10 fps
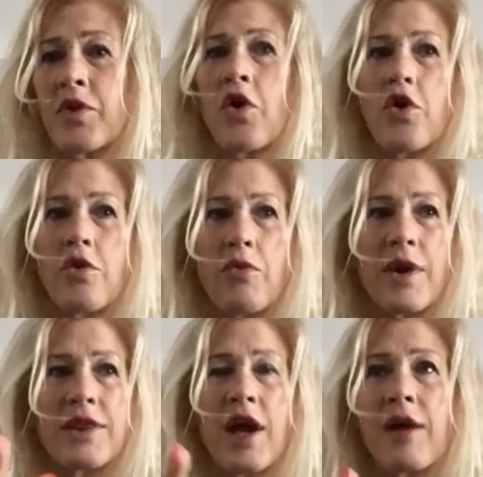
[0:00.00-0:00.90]
Or
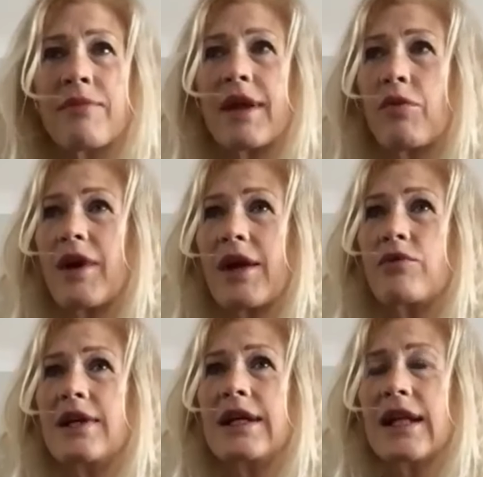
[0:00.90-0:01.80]
one time that what I
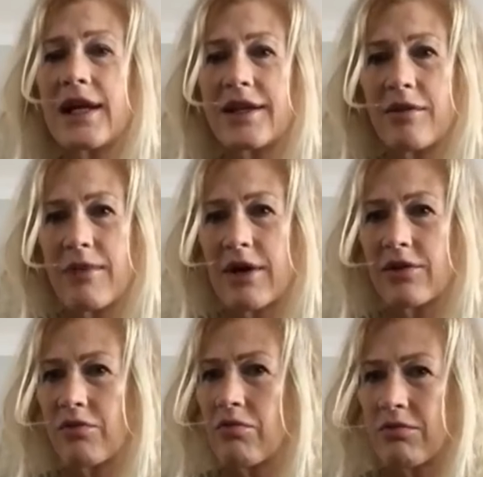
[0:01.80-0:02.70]
really liked about
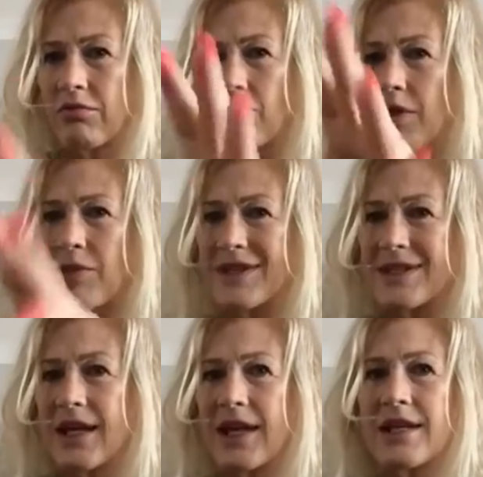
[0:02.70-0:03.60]
what was
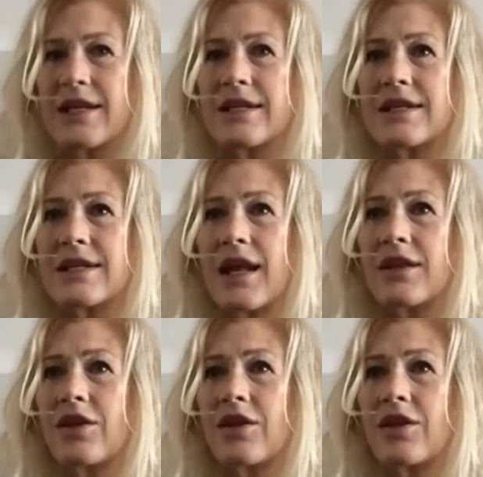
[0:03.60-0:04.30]
said is that